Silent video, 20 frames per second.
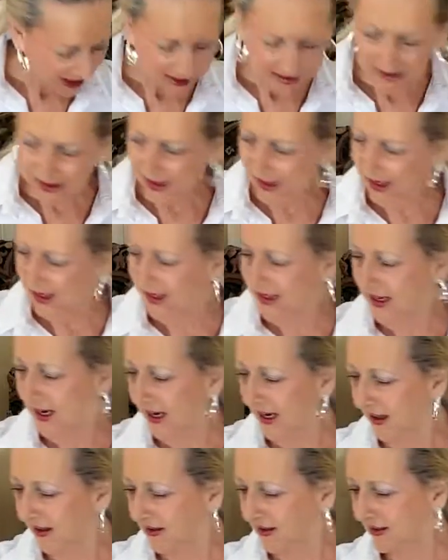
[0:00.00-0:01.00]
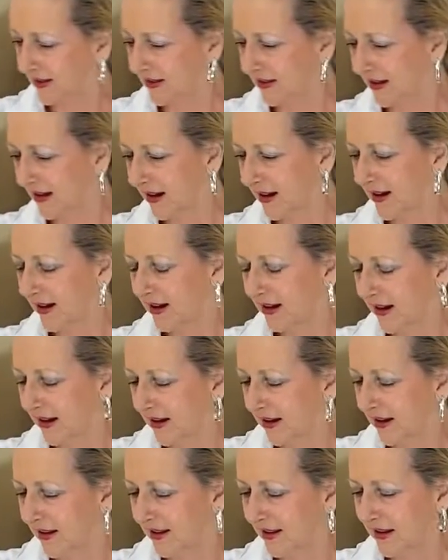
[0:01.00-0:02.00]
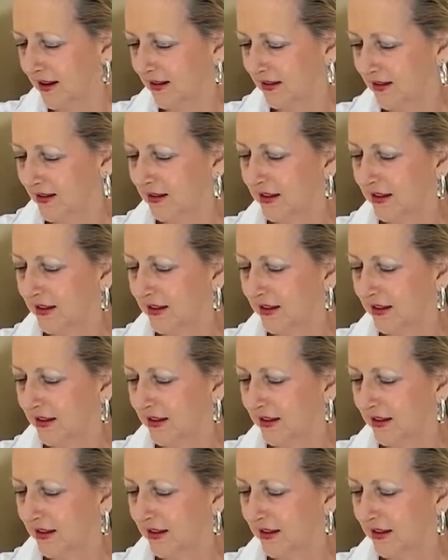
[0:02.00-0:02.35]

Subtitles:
Then next, this